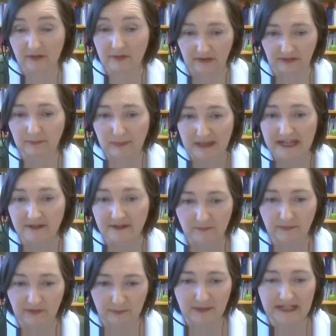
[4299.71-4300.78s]
the speed
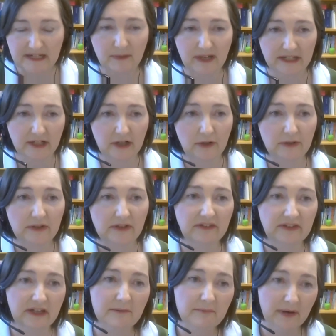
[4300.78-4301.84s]
speedy way to go
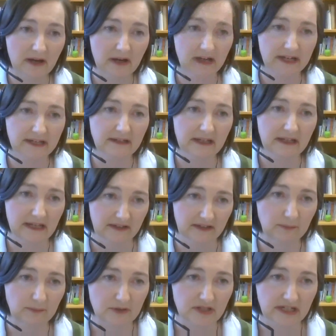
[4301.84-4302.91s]
is combine
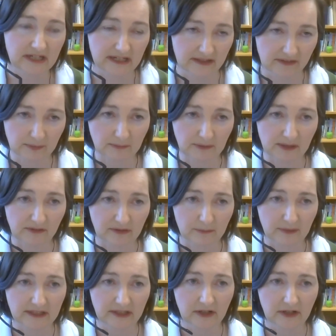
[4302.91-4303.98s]
expertise probably is the
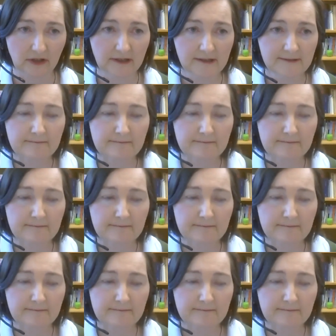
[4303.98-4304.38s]
way to go